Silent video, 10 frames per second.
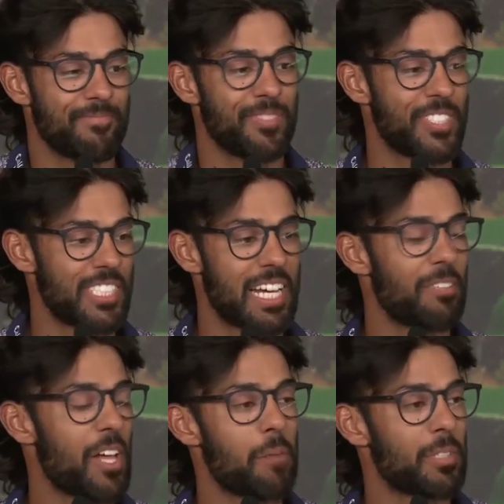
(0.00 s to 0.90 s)
just
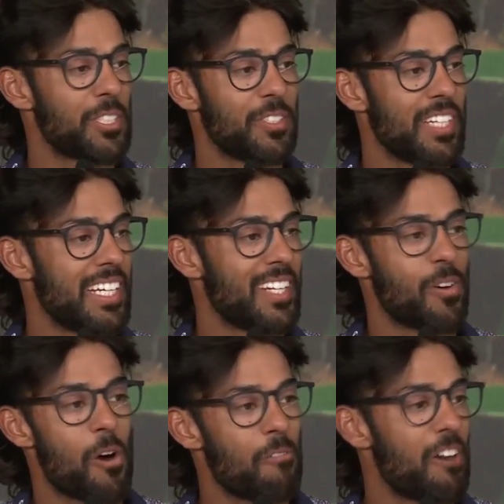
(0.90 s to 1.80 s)
having the opportunity,
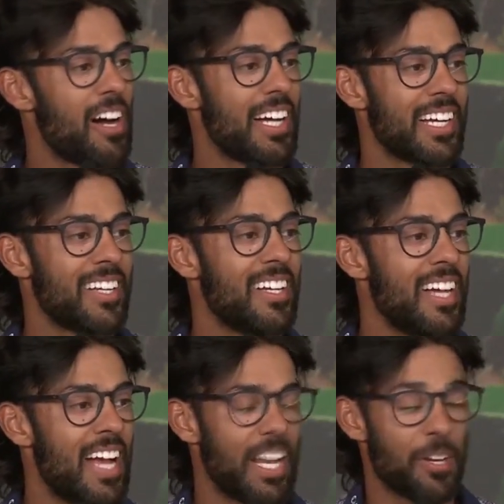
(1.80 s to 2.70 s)
qualifying,
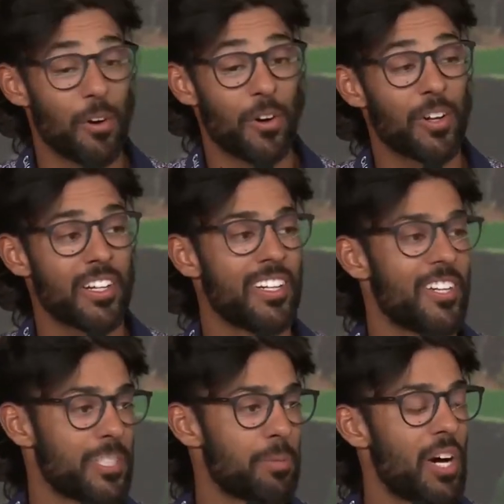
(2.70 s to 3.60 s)
and you earn
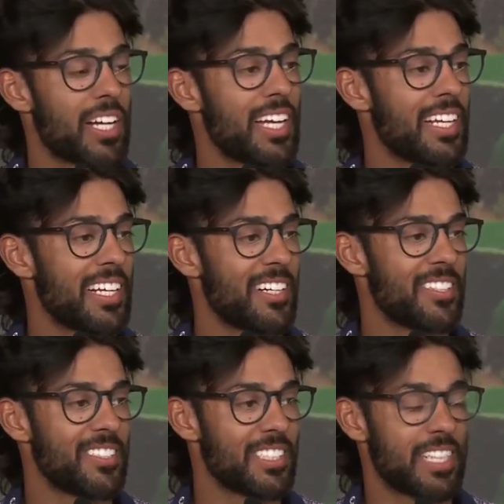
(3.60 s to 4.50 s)
your spot getting
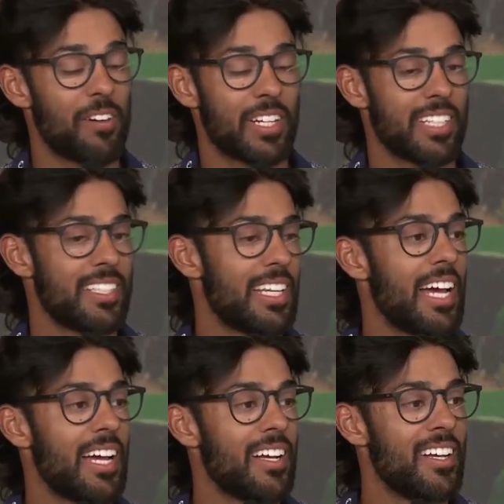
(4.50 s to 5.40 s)
here, just how I did
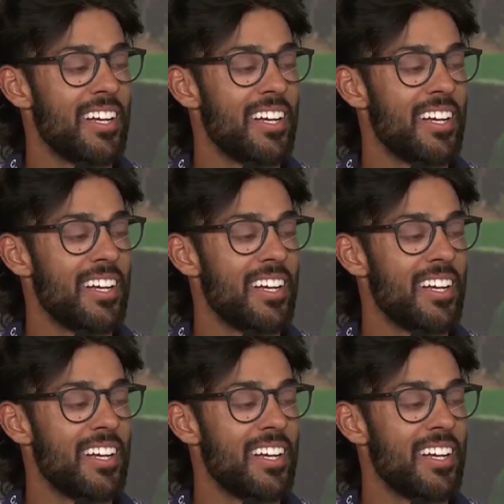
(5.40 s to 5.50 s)
today.